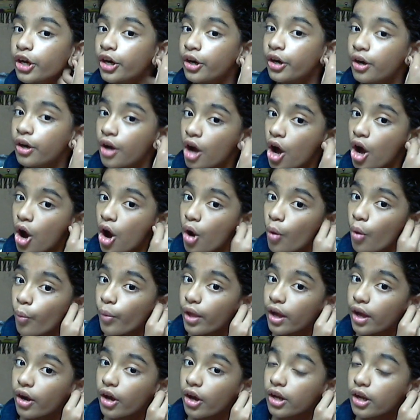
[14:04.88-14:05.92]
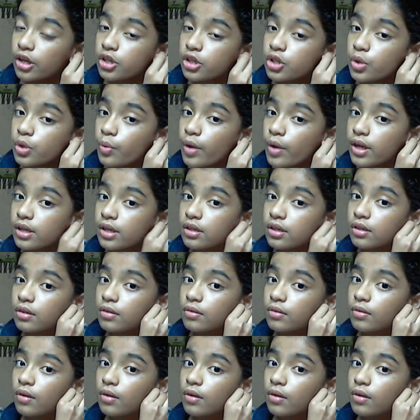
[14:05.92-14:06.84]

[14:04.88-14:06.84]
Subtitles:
ear, we are going to do it